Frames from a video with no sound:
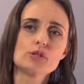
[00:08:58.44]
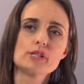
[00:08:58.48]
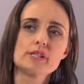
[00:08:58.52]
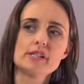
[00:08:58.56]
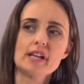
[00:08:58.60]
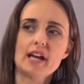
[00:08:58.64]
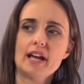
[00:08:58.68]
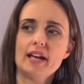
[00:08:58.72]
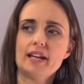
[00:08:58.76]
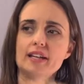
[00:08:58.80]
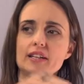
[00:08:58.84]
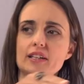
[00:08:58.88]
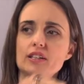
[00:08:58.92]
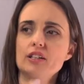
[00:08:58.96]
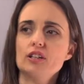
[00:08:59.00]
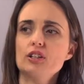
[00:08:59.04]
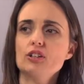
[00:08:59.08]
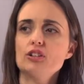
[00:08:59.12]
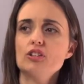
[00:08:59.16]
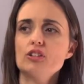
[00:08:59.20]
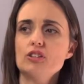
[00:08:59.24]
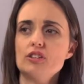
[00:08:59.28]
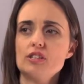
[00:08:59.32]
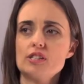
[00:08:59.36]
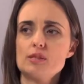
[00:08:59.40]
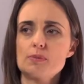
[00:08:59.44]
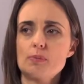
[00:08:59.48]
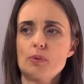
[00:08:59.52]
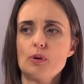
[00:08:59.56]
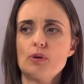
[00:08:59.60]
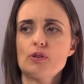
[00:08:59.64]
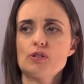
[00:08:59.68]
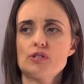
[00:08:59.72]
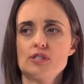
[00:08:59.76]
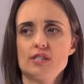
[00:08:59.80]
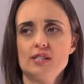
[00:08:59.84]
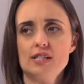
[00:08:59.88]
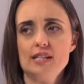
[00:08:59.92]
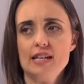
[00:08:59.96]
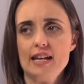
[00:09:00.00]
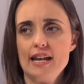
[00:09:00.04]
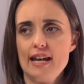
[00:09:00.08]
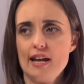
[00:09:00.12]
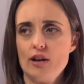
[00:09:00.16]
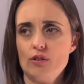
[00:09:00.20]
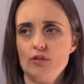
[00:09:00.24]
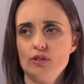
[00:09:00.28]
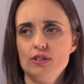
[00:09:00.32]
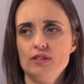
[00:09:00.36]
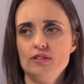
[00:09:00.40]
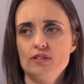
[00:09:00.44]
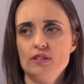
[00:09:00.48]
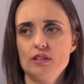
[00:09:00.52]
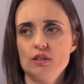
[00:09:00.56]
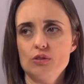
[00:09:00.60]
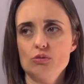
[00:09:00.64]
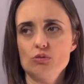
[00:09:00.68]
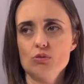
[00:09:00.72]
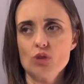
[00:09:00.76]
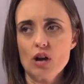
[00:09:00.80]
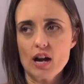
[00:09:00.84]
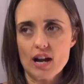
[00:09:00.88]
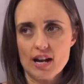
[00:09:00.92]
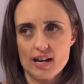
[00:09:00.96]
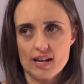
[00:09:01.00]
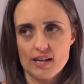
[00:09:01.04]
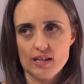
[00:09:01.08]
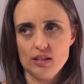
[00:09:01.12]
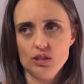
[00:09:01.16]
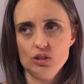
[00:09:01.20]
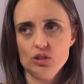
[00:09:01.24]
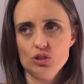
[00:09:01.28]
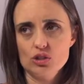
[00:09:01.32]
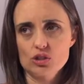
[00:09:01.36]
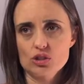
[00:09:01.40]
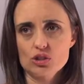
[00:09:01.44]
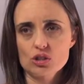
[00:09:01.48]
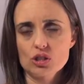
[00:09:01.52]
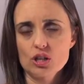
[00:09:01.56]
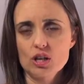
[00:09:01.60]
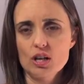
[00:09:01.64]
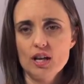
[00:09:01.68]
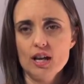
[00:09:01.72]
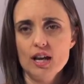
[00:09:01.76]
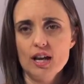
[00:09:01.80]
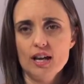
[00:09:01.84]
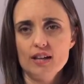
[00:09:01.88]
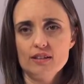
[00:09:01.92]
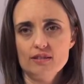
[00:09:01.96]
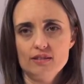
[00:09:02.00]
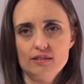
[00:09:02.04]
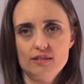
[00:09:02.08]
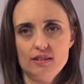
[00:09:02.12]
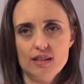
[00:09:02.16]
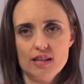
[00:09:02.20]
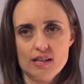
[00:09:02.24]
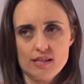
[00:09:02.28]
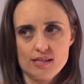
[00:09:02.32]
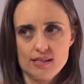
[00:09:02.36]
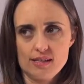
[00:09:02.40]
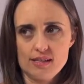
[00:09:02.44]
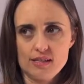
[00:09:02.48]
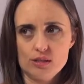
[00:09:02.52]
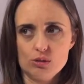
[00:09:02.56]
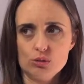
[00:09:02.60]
you're saying this person now in their rage, they're